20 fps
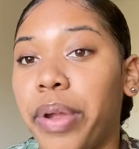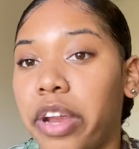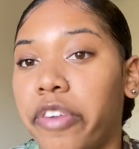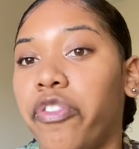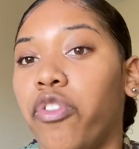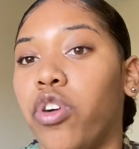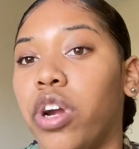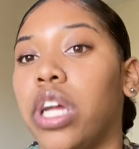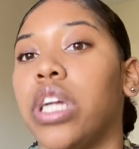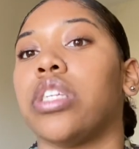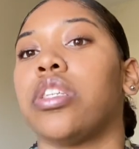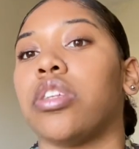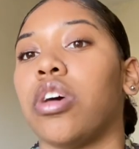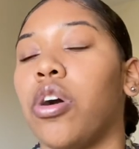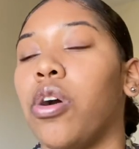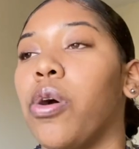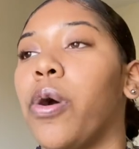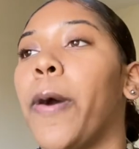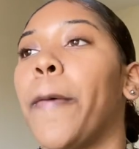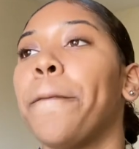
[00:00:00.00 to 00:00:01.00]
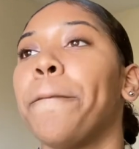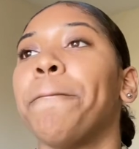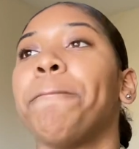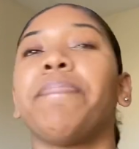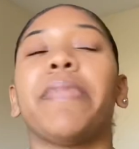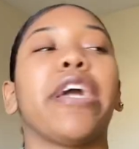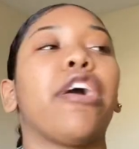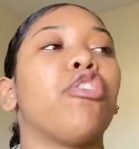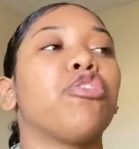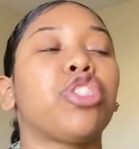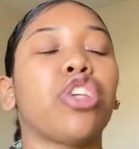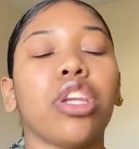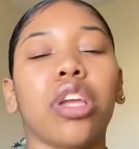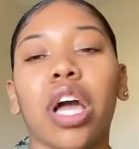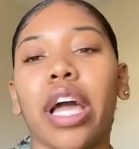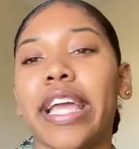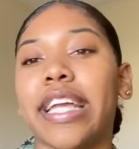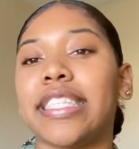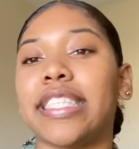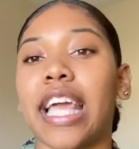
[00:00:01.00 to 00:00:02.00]
for it. So they're gonna show
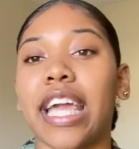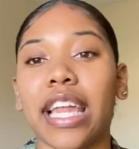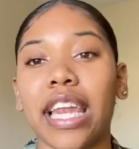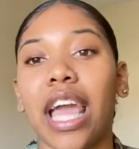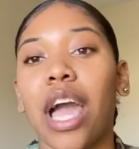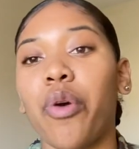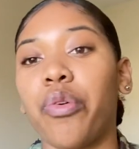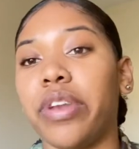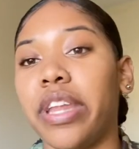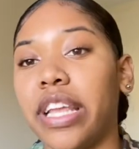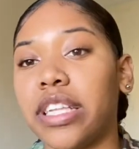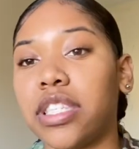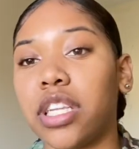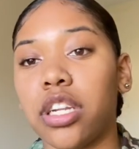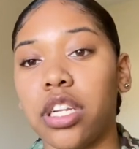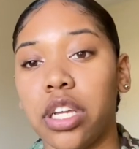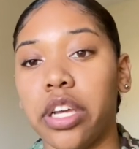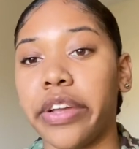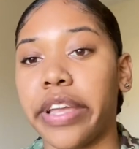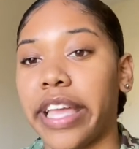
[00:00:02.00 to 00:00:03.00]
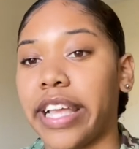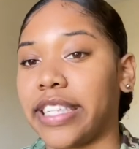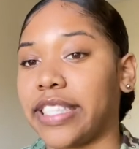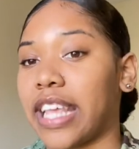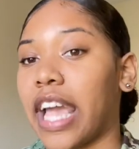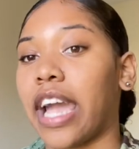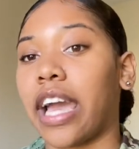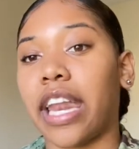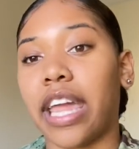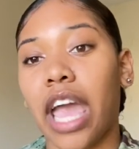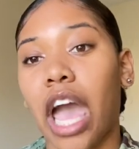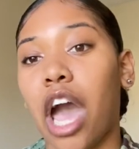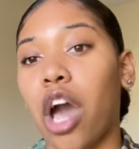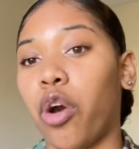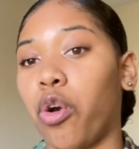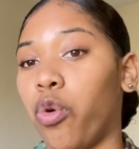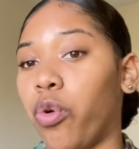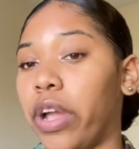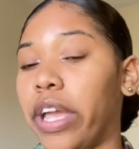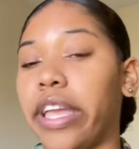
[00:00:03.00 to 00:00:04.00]
y'all exactly how it needs to look, exactly
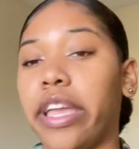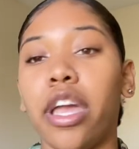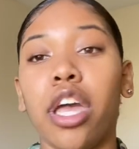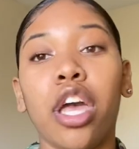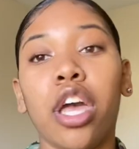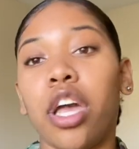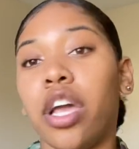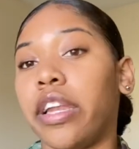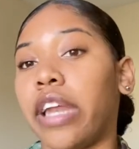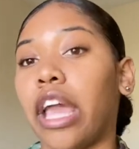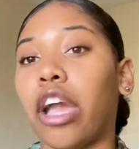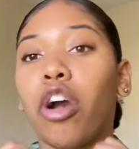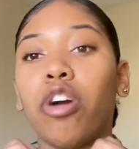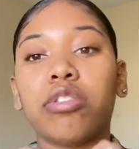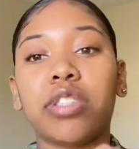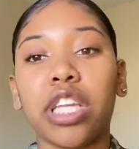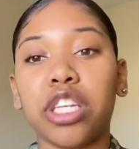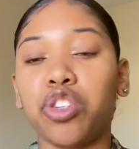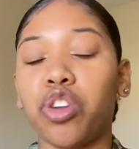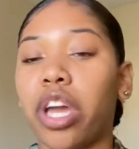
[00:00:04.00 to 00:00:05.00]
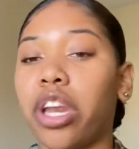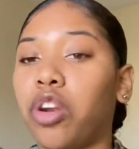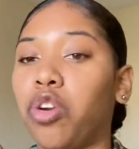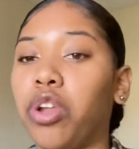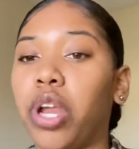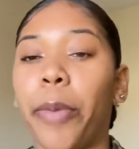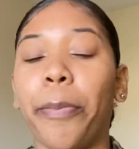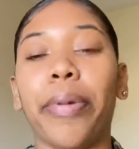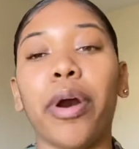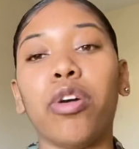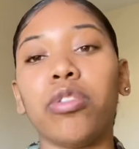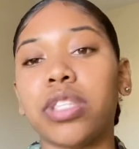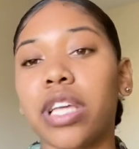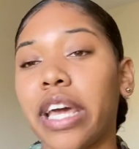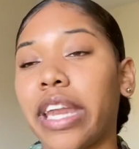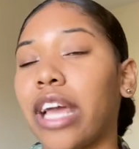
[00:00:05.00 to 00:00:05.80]
how they're gonna teach you how to do your bow tie.